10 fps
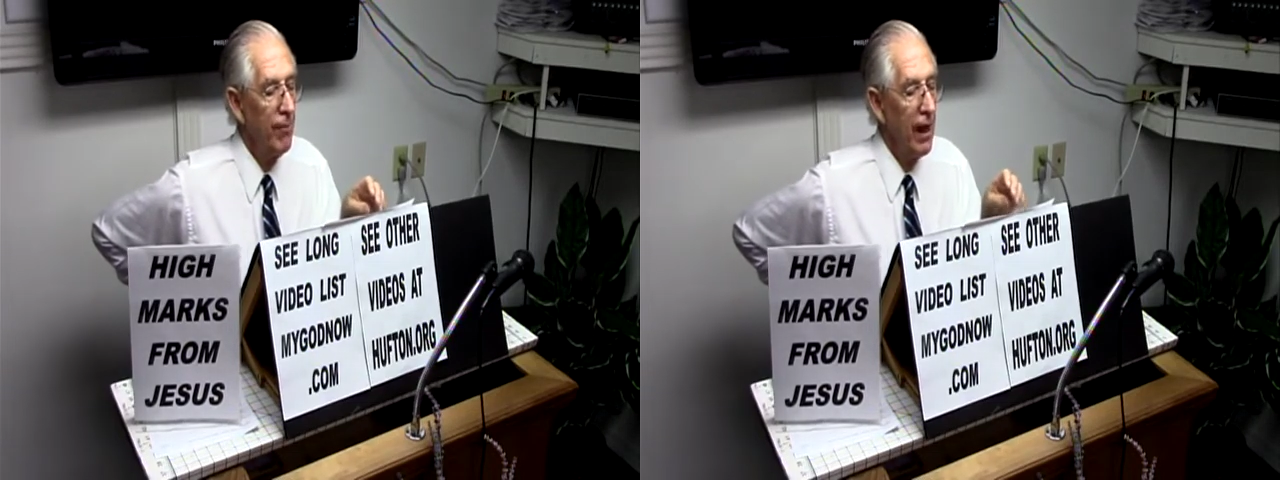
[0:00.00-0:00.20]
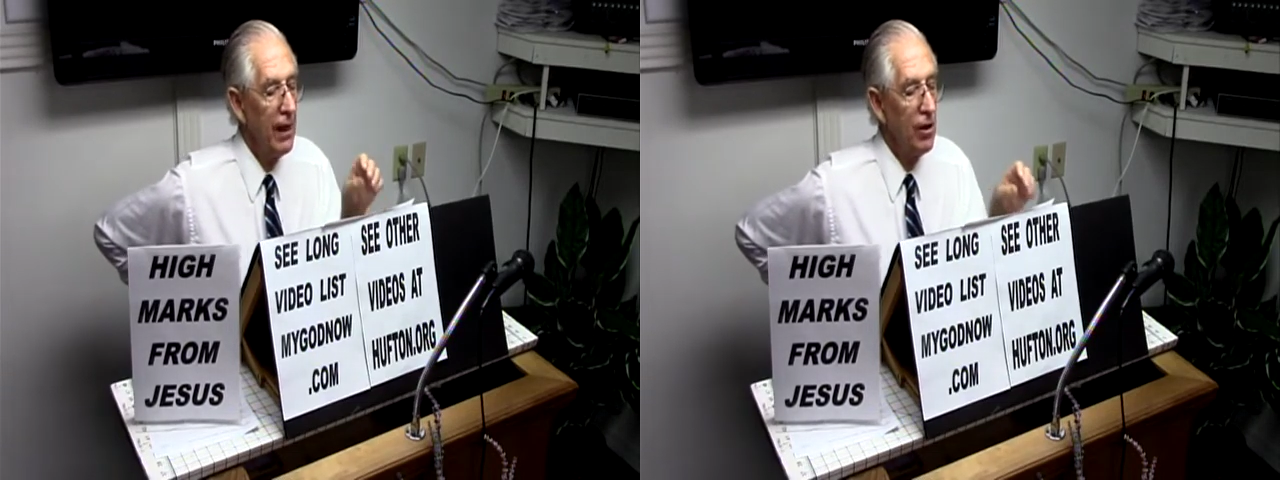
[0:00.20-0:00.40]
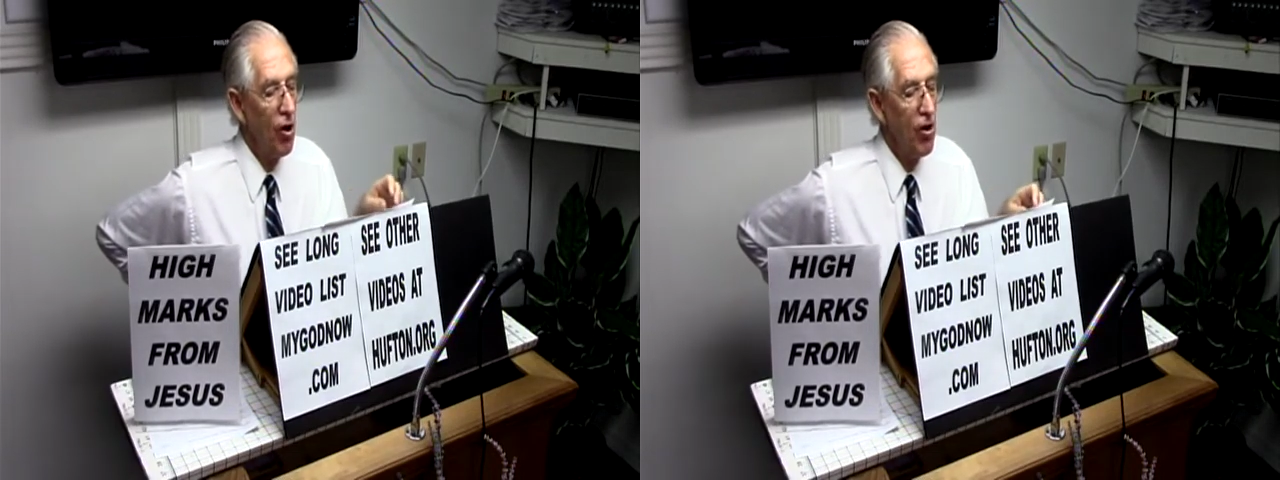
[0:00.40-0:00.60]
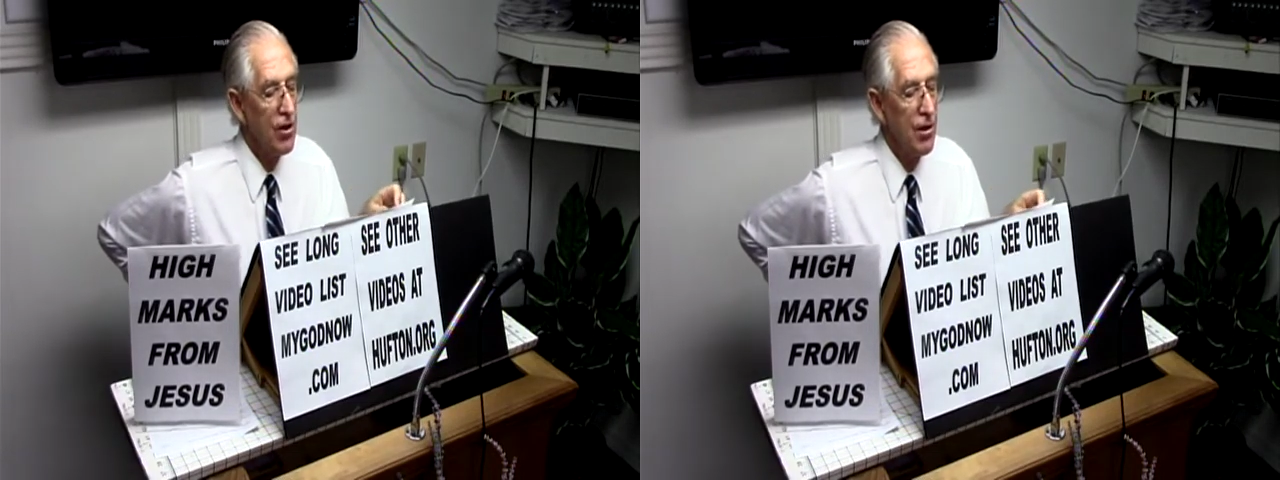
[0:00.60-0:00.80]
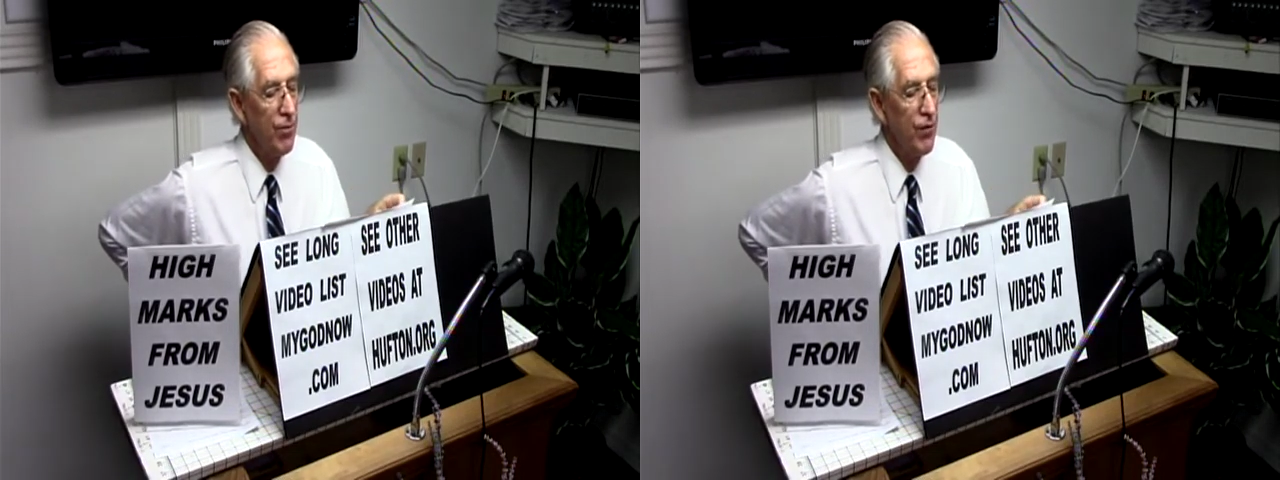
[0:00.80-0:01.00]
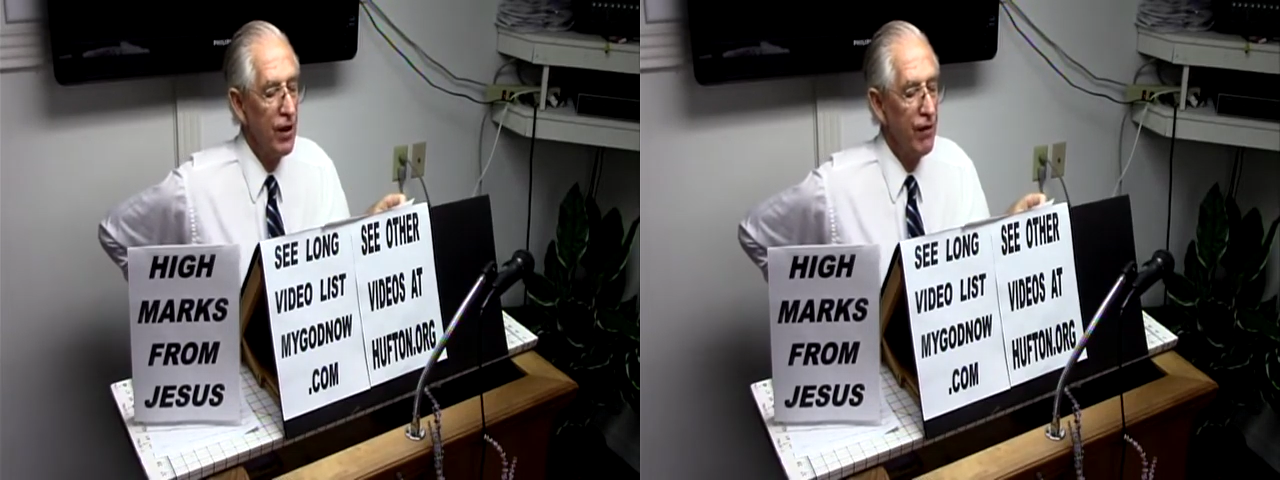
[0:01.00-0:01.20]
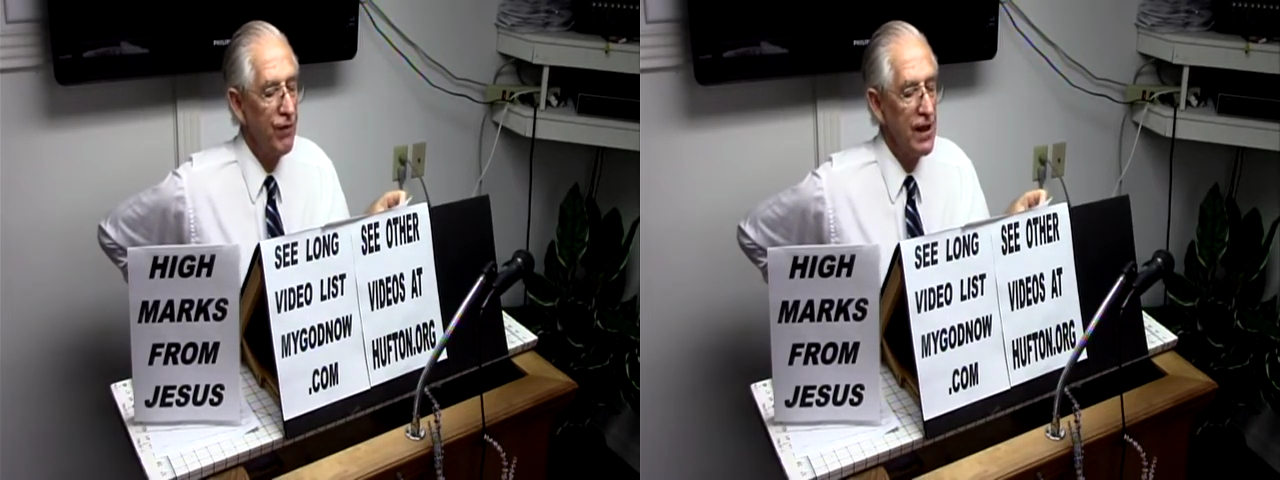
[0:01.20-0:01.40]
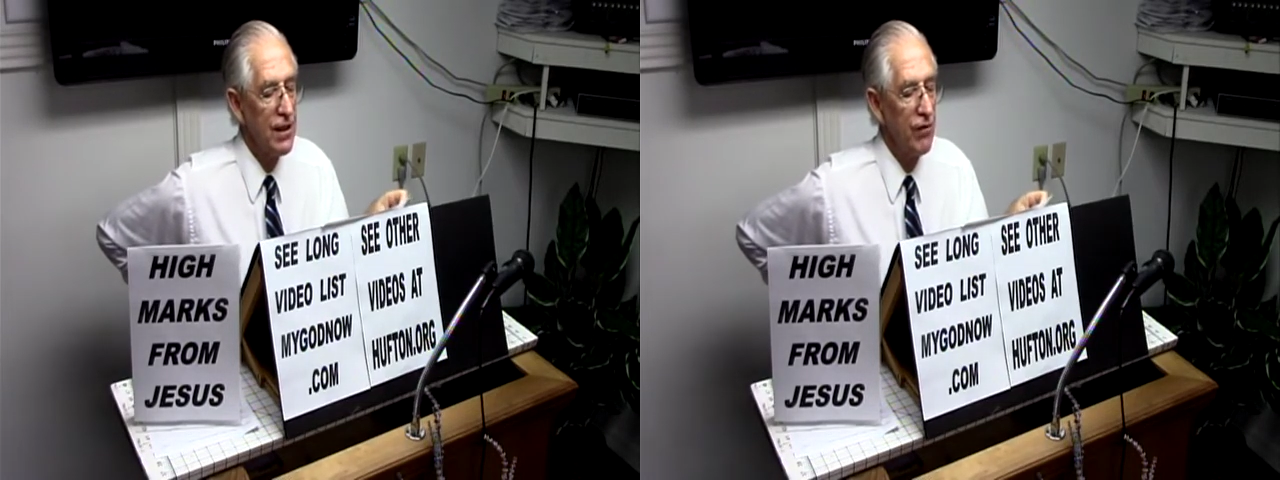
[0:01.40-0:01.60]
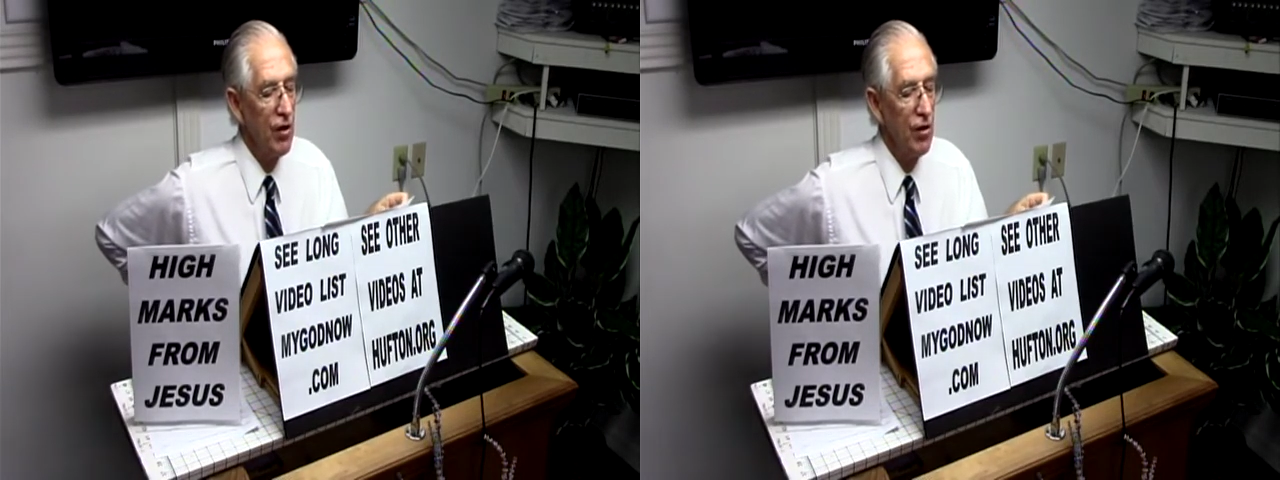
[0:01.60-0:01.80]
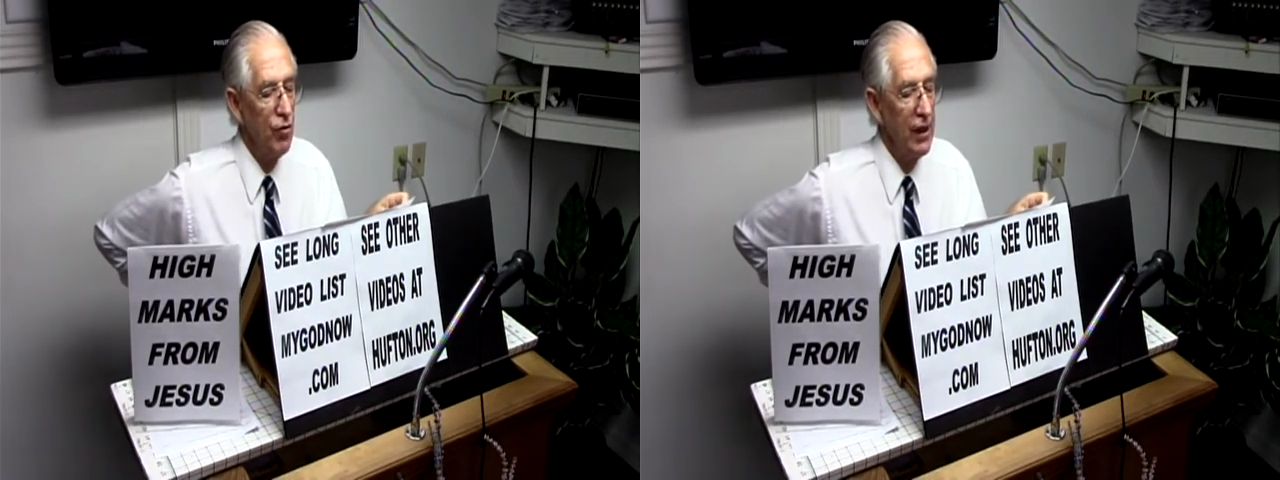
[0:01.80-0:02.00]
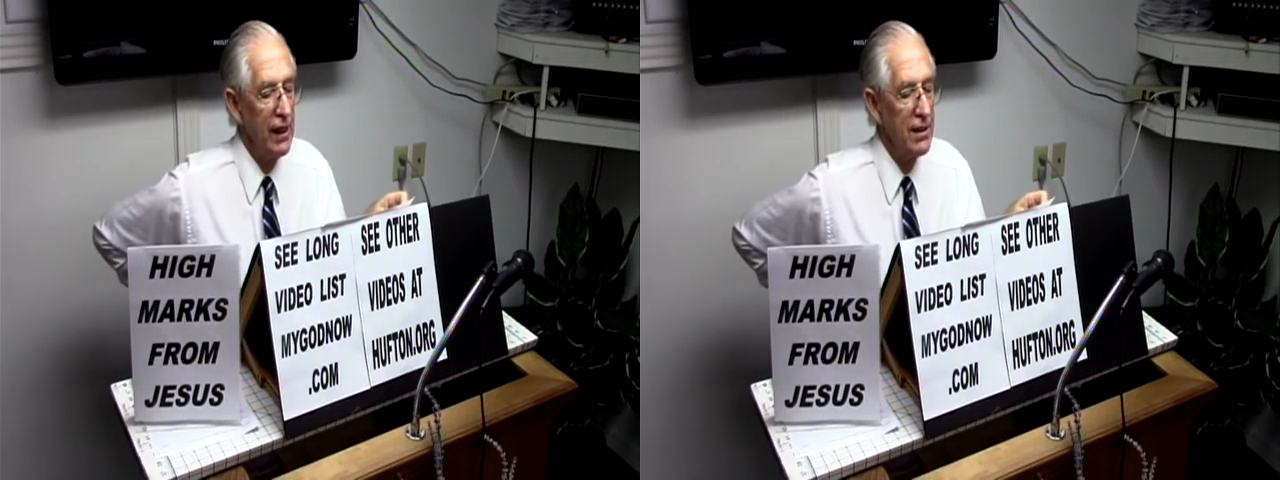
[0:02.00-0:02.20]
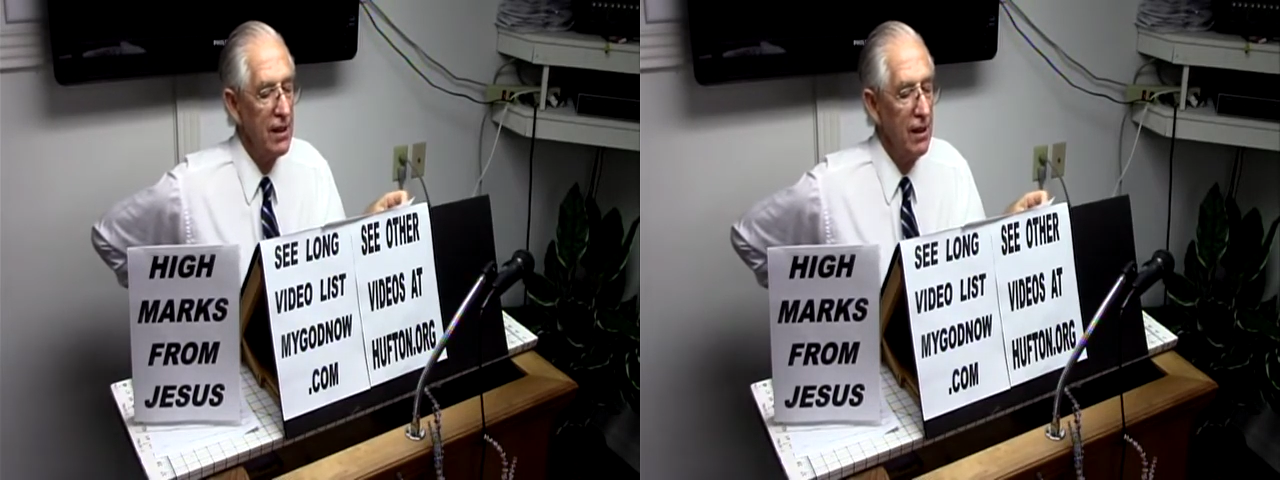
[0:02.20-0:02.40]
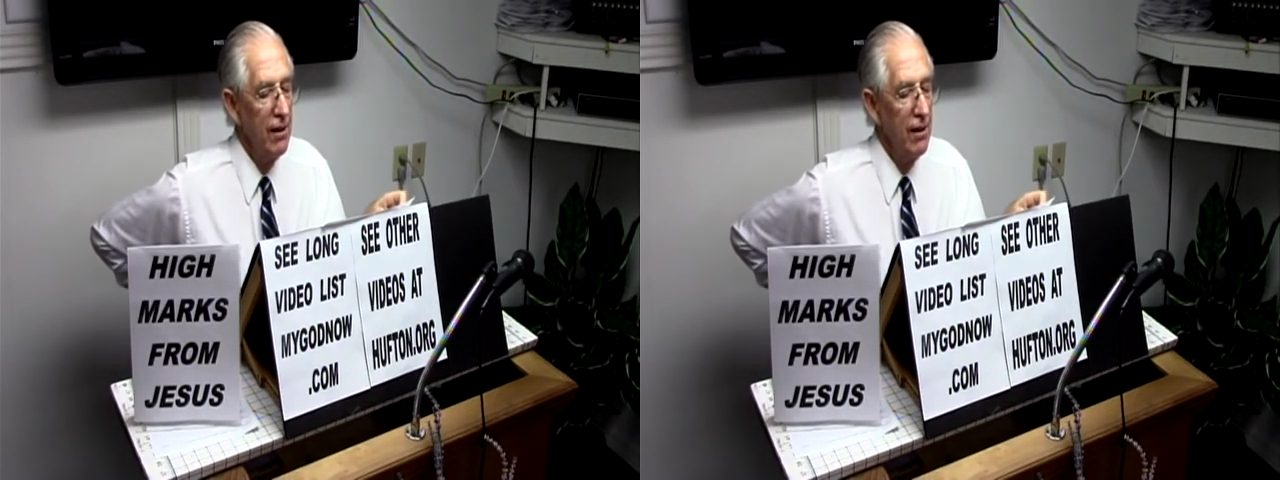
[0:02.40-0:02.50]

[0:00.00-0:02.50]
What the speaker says: And he calls them for the Festival of Weeks